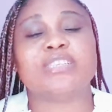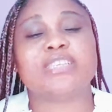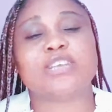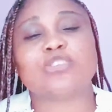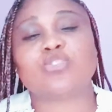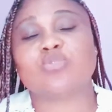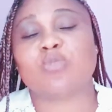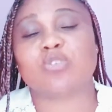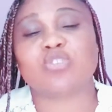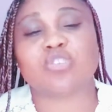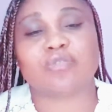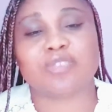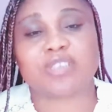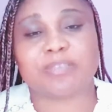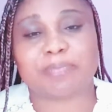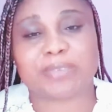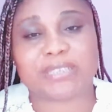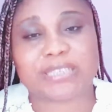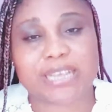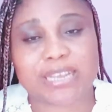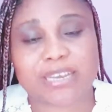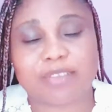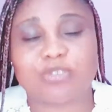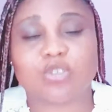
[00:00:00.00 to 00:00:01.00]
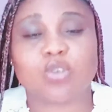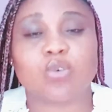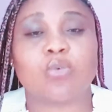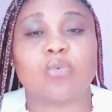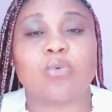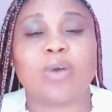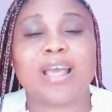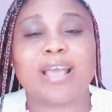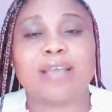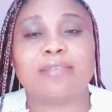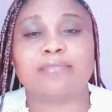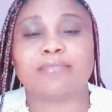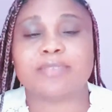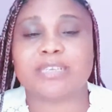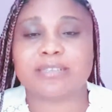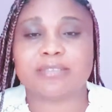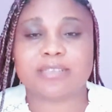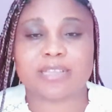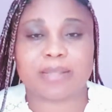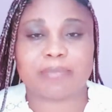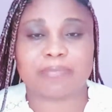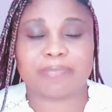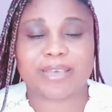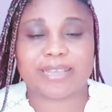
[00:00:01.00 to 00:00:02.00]
you take too much of the bitter leaf, so what I
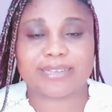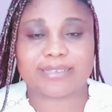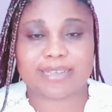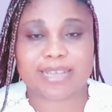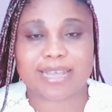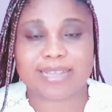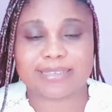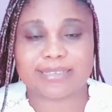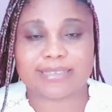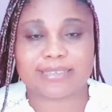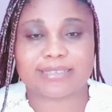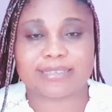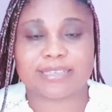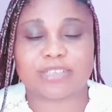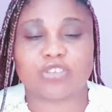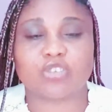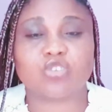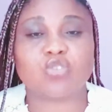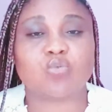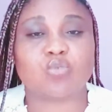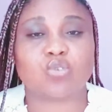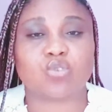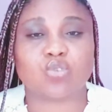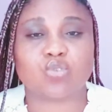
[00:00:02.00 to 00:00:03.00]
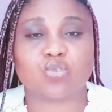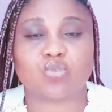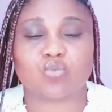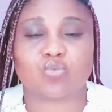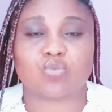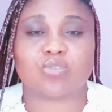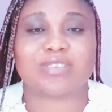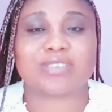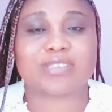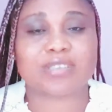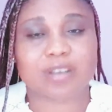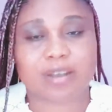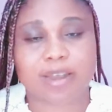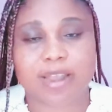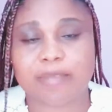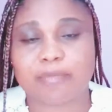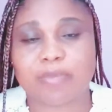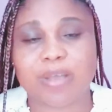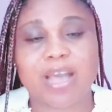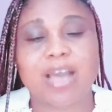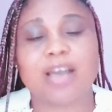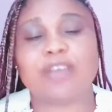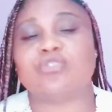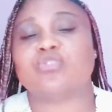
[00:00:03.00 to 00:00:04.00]
mean by that is I just want to describe
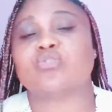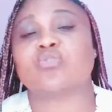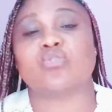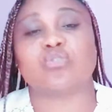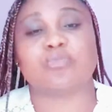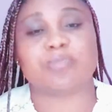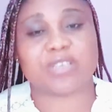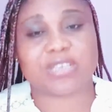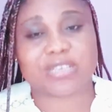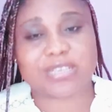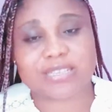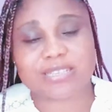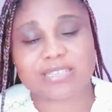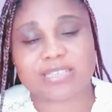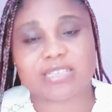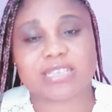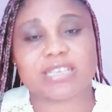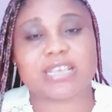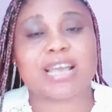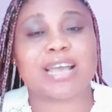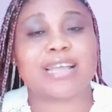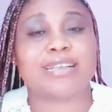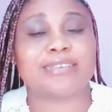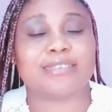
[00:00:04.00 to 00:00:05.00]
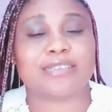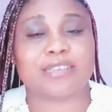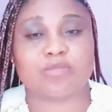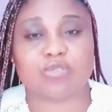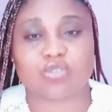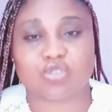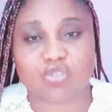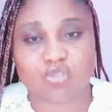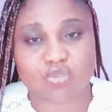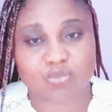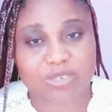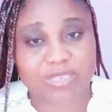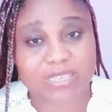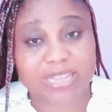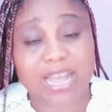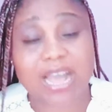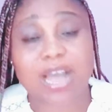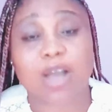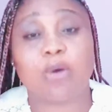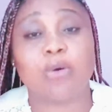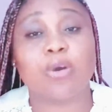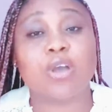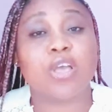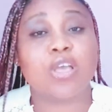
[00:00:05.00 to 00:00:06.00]
how it's going to be easy and demonstrate
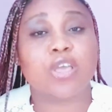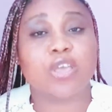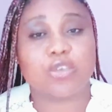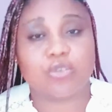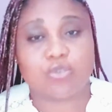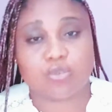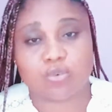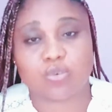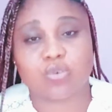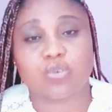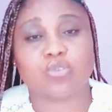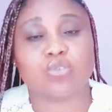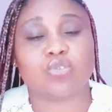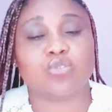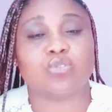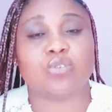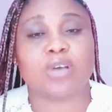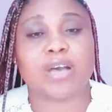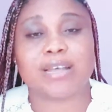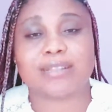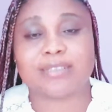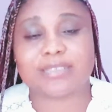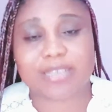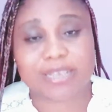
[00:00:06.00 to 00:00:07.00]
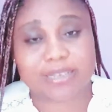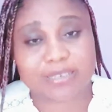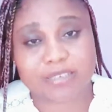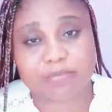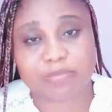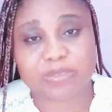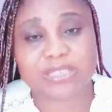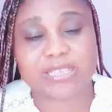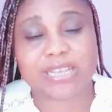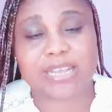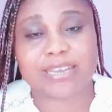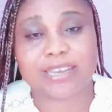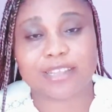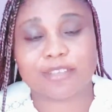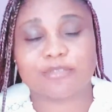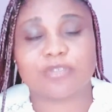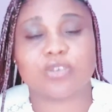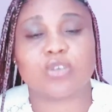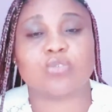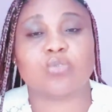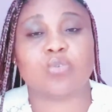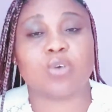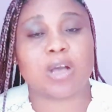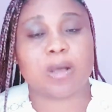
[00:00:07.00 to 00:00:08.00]
how you're going to take the bitter leaf
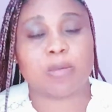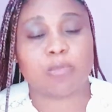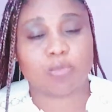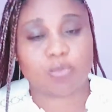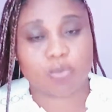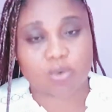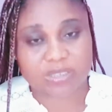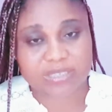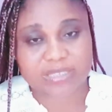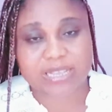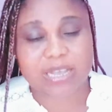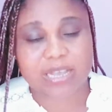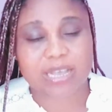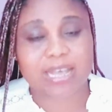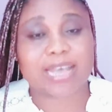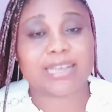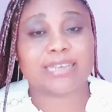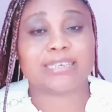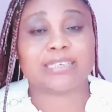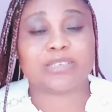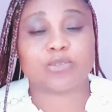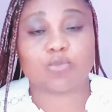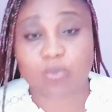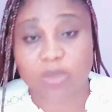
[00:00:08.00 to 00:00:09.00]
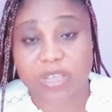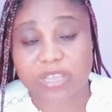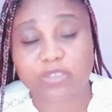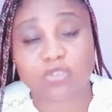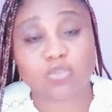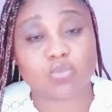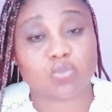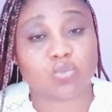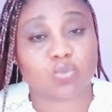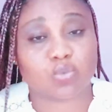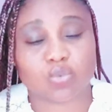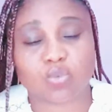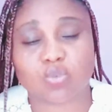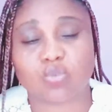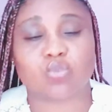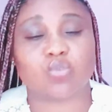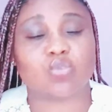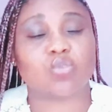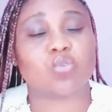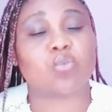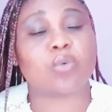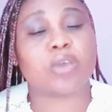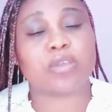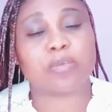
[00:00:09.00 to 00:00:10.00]
water and the way to do so.
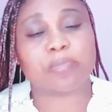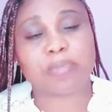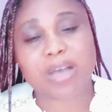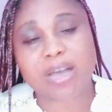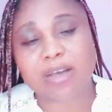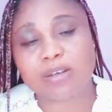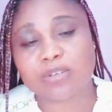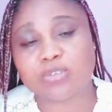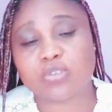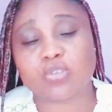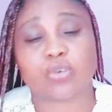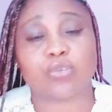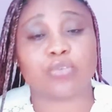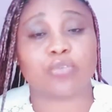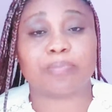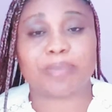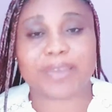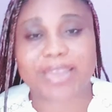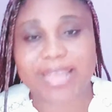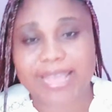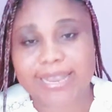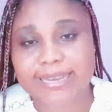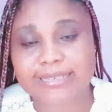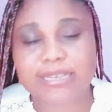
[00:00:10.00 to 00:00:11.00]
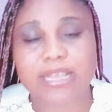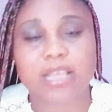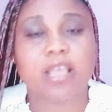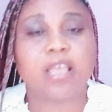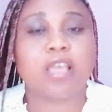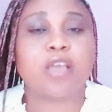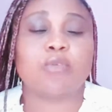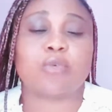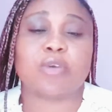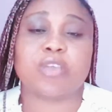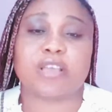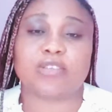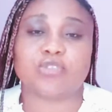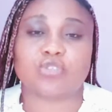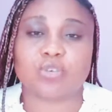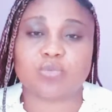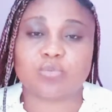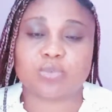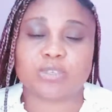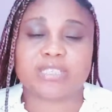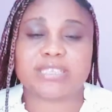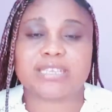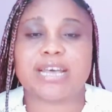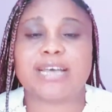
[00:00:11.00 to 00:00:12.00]
So when you pound or you blend, when you're
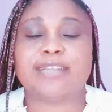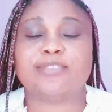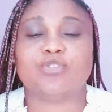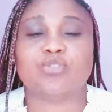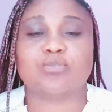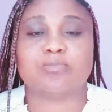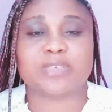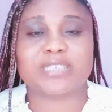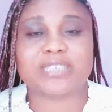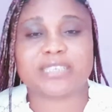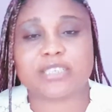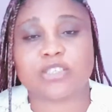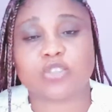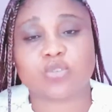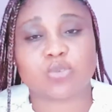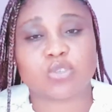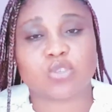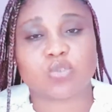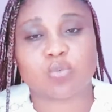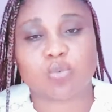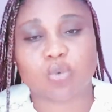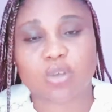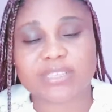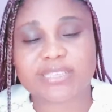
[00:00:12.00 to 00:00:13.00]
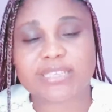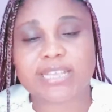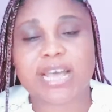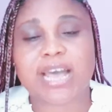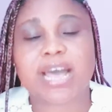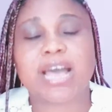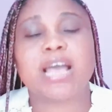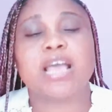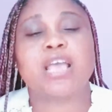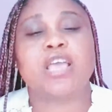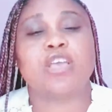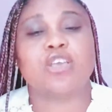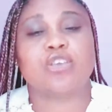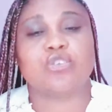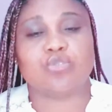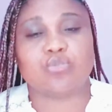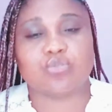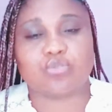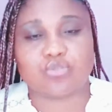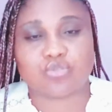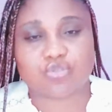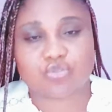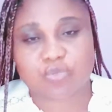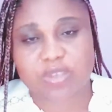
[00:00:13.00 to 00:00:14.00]
done with that, you mix it with water,
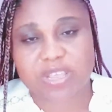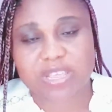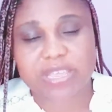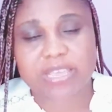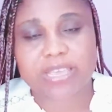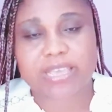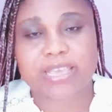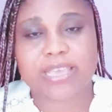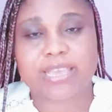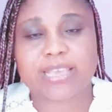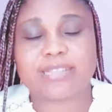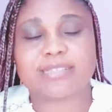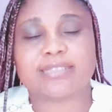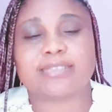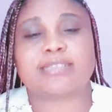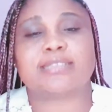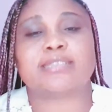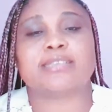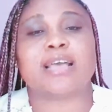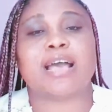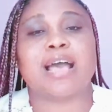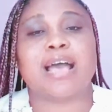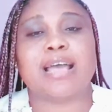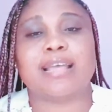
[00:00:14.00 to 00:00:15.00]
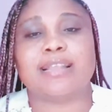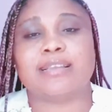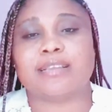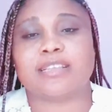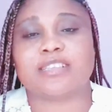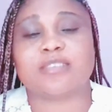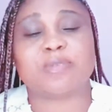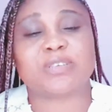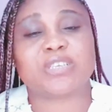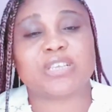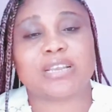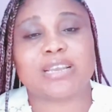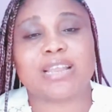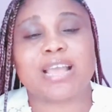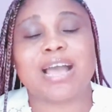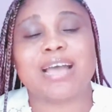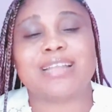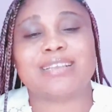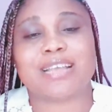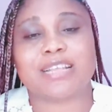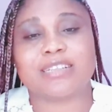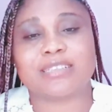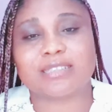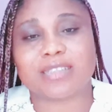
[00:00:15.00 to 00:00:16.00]
you drink it, and especially
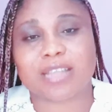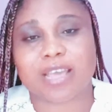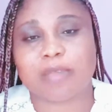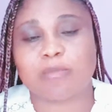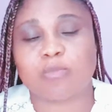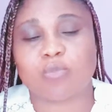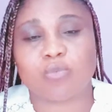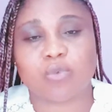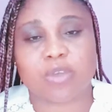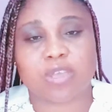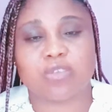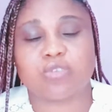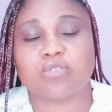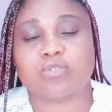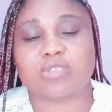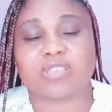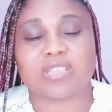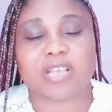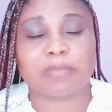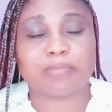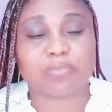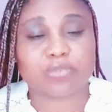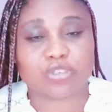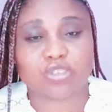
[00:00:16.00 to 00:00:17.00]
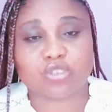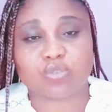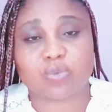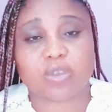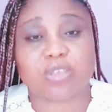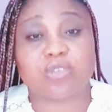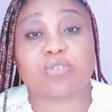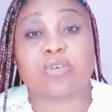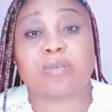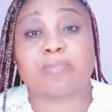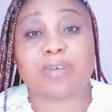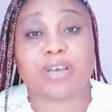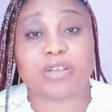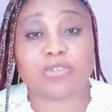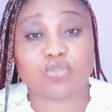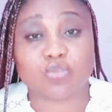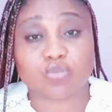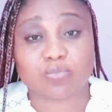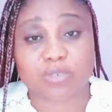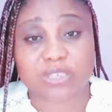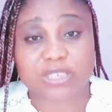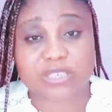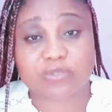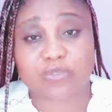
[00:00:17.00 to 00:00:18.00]
at that time when it's approaching, when you're about
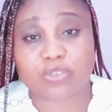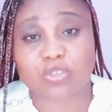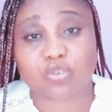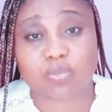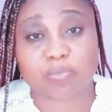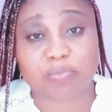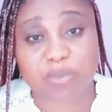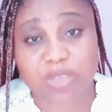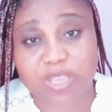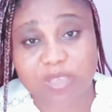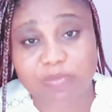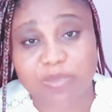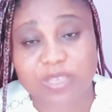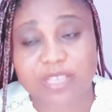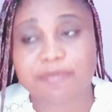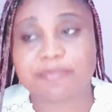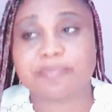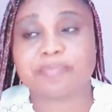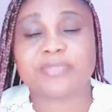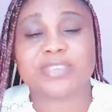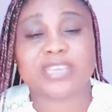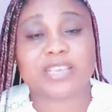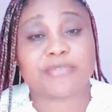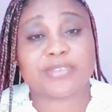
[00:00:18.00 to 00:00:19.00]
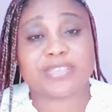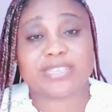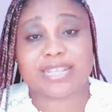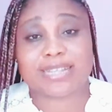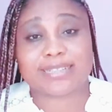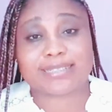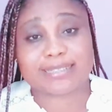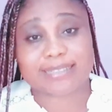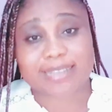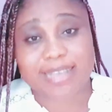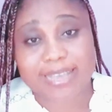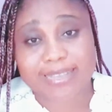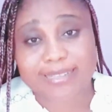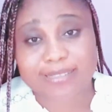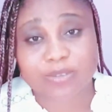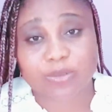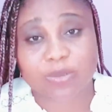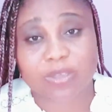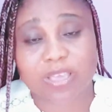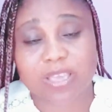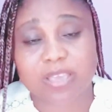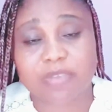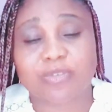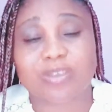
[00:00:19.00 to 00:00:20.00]
to breastfeed your baby, if it's at night.
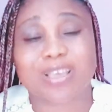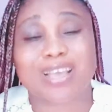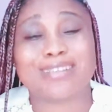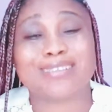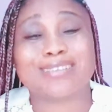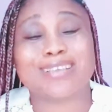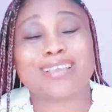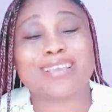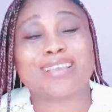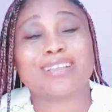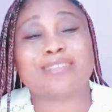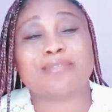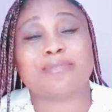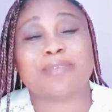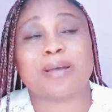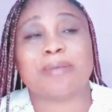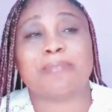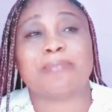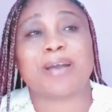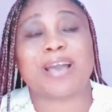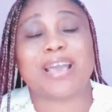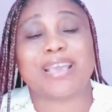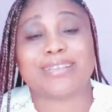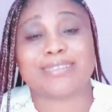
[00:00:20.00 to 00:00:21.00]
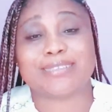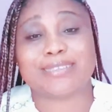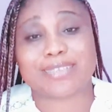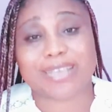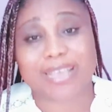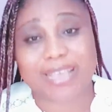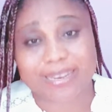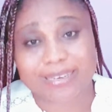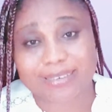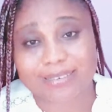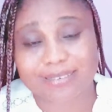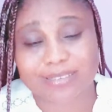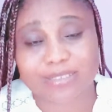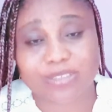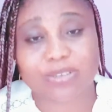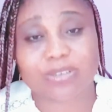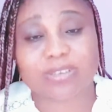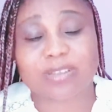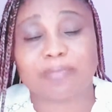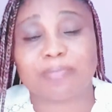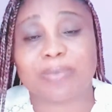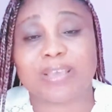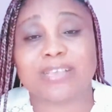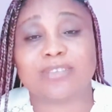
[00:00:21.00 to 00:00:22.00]
Okay, if you can take it by 10, it all
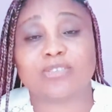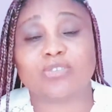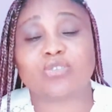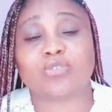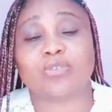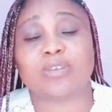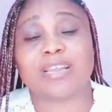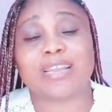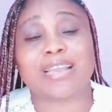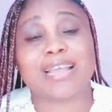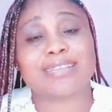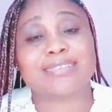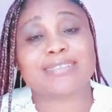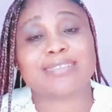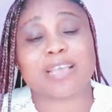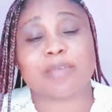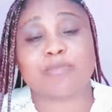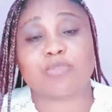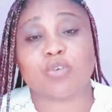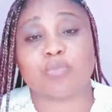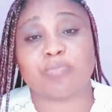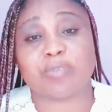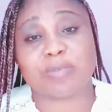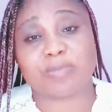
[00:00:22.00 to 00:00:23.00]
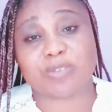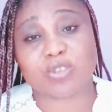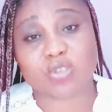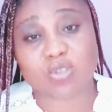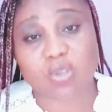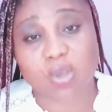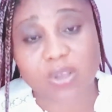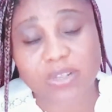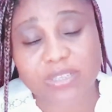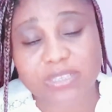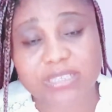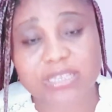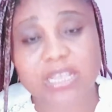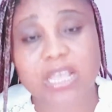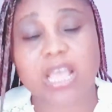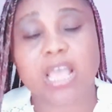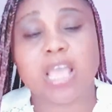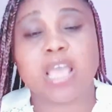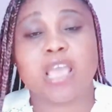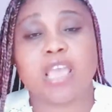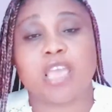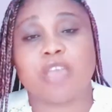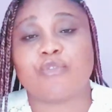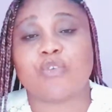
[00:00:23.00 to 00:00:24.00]
depends on the last time your baby sucked.
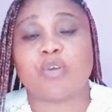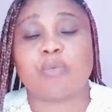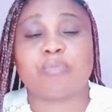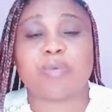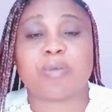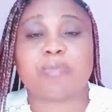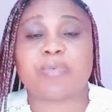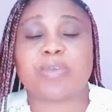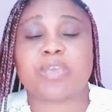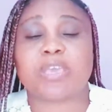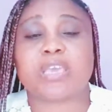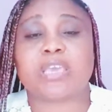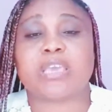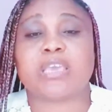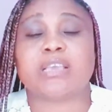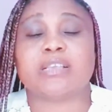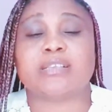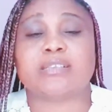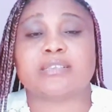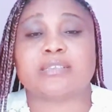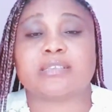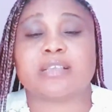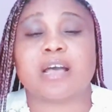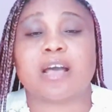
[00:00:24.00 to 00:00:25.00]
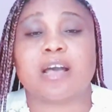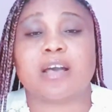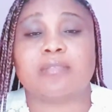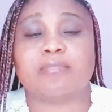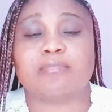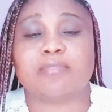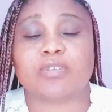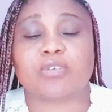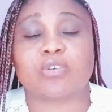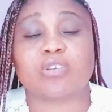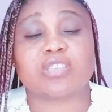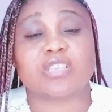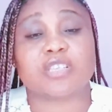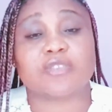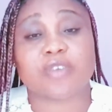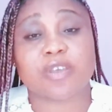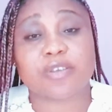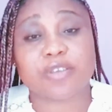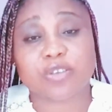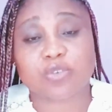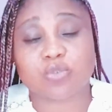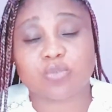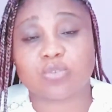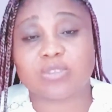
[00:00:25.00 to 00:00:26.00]
If your baby is because it's
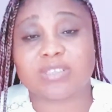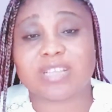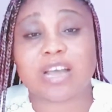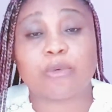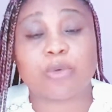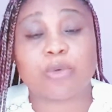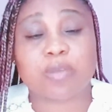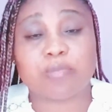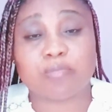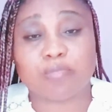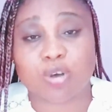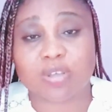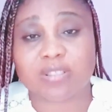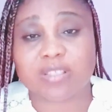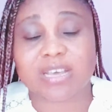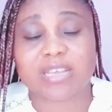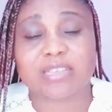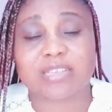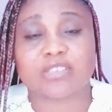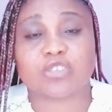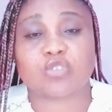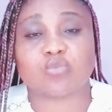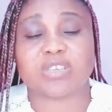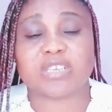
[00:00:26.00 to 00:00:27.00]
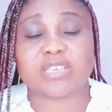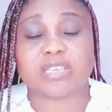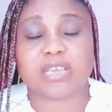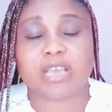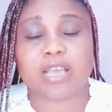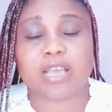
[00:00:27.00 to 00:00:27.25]
very good that we mothers we